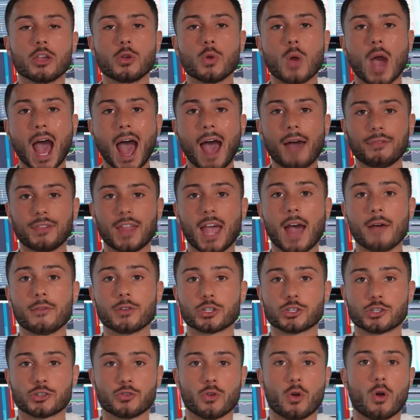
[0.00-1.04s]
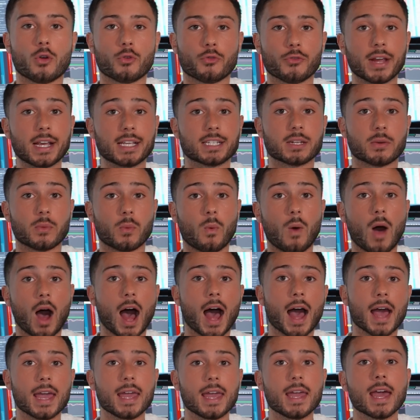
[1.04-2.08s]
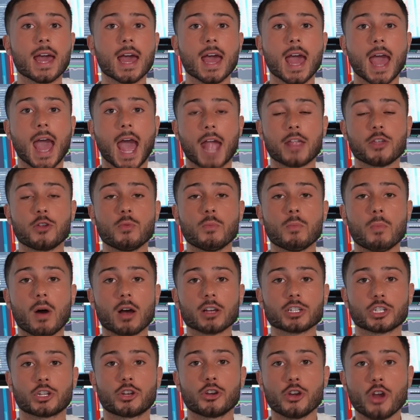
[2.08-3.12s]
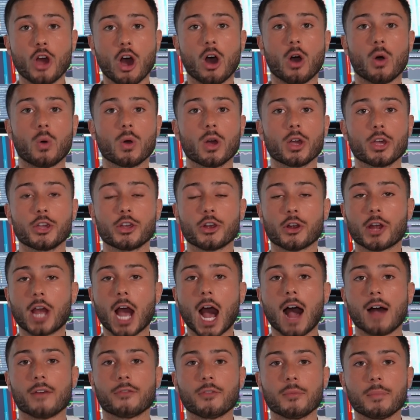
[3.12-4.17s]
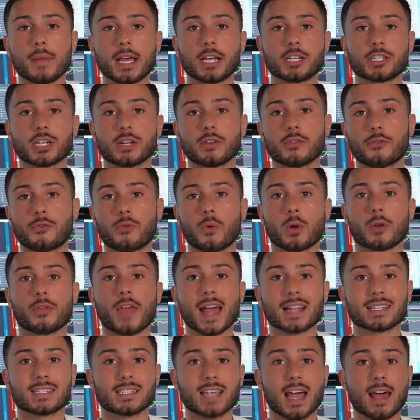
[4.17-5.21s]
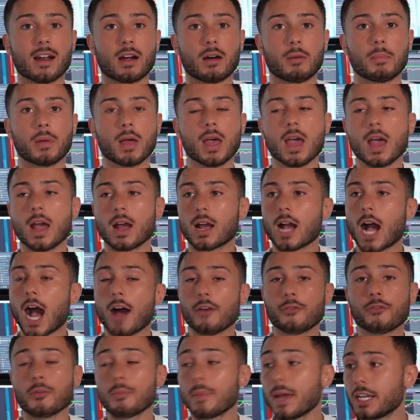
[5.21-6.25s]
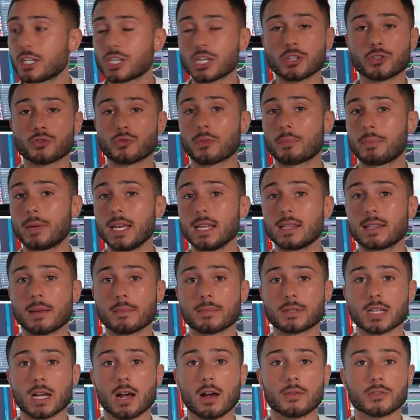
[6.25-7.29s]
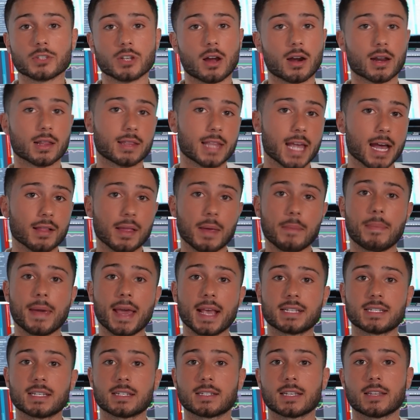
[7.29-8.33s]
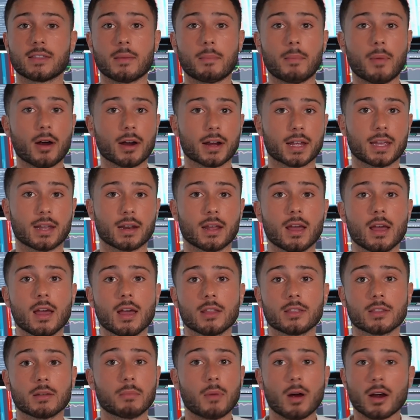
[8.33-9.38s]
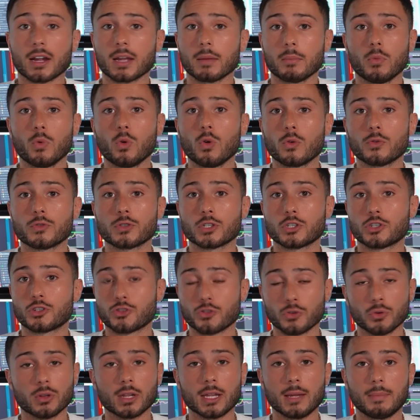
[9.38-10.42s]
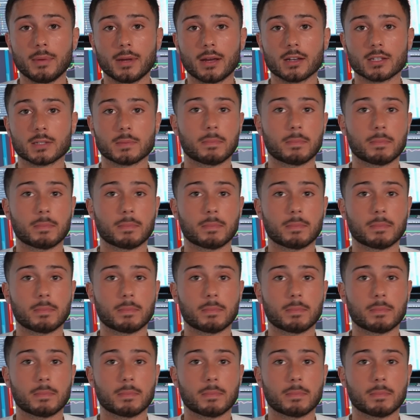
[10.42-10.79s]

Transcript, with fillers: You have to have a strong reason why, and you must know your confirmation for that setup. Confirmations repeat themselves on a daily basis in the market. The market moves truly because